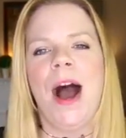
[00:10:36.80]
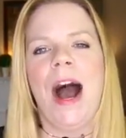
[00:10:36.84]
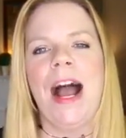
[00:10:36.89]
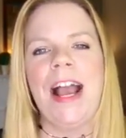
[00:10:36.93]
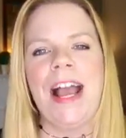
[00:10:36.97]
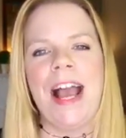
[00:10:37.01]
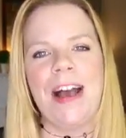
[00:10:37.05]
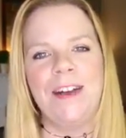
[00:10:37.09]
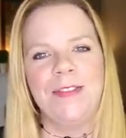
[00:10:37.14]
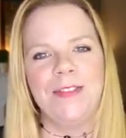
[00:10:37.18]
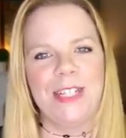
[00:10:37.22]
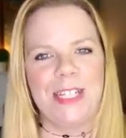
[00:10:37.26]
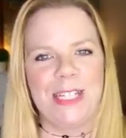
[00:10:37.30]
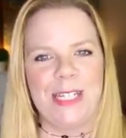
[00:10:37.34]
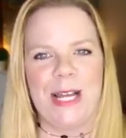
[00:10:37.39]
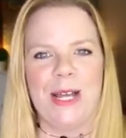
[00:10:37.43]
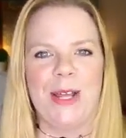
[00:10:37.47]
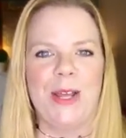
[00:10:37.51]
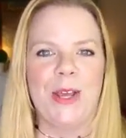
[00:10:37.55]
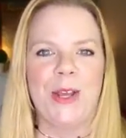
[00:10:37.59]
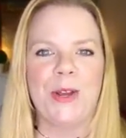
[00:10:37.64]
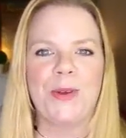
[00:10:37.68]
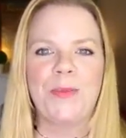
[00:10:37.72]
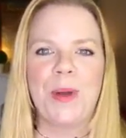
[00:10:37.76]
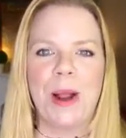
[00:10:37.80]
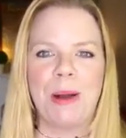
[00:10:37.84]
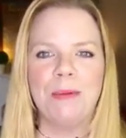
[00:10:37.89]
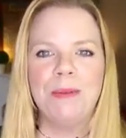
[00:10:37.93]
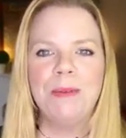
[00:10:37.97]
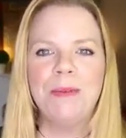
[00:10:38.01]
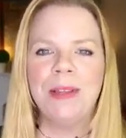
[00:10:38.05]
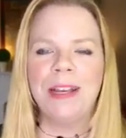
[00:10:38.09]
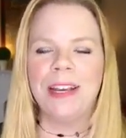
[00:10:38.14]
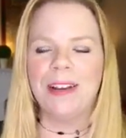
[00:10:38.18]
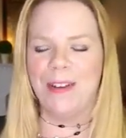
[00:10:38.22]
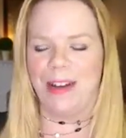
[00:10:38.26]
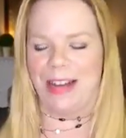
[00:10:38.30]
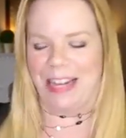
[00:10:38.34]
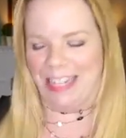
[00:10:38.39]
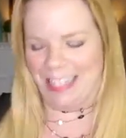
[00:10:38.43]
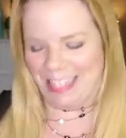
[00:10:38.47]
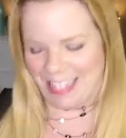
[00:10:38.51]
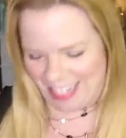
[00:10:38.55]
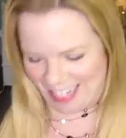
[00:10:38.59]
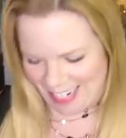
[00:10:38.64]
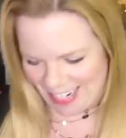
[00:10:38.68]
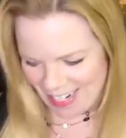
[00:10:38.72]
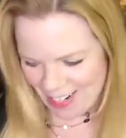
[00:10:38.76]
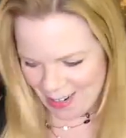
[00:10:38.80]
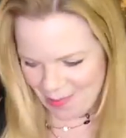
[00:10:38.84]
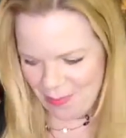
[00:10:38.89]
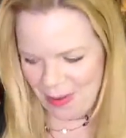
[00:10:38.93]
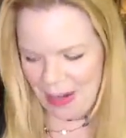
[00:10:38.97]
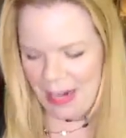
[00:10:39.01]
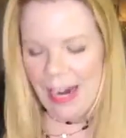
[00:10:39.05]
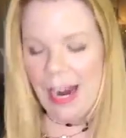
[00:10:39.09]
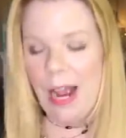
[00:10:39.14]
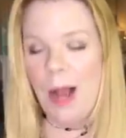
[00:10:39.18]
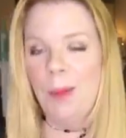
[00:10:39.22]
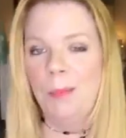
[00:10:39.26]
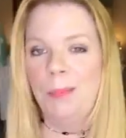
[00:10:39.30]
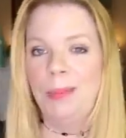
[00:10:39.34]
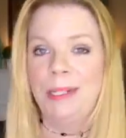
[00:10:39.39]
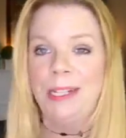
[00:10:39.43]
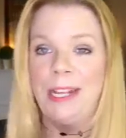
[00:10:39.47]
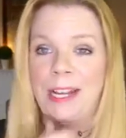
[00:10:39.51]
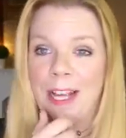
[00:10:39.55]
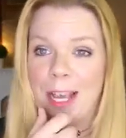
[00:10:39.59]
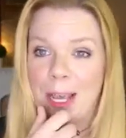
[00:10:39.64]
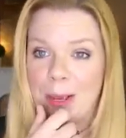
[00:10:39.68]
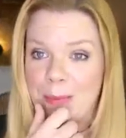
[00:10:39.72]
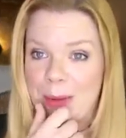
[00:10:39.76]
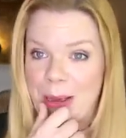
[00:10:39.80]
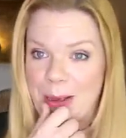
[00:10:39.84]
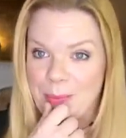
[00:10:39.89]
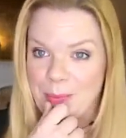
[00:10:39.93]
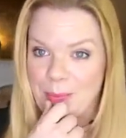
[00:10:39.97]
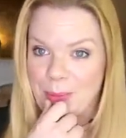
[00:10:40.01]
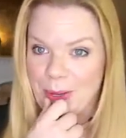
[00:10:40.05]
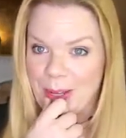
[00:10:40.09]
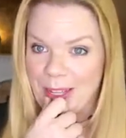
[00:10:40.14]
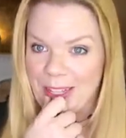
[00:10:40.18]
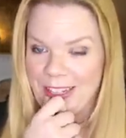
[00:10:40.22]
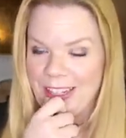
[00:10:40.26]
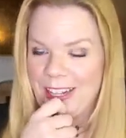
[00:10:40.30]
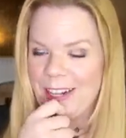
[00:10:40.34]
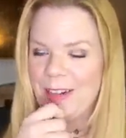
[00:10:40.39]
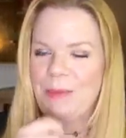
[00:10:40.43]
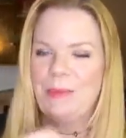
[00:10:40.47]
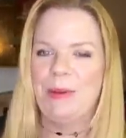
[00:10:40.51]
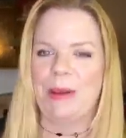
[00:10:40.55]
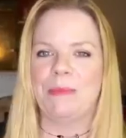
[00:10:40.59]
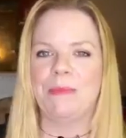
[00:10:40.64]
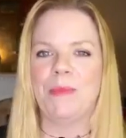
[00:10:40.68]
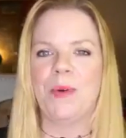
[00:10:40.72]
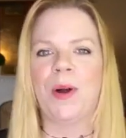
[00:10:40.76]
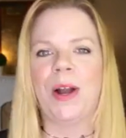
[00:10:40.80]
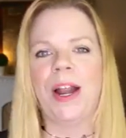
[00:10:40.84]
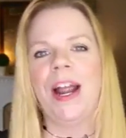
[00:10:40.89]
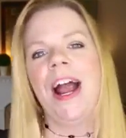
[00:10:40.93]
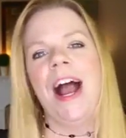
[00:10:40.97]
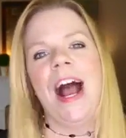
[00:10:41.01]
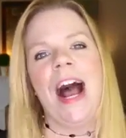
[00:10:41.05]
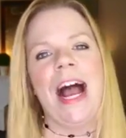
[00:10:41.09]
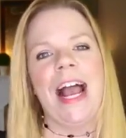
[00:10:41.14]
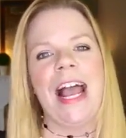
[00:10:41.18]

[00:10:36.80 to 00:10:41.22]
I have to tell you, you're probably going to hear me plugging my book a little bit more.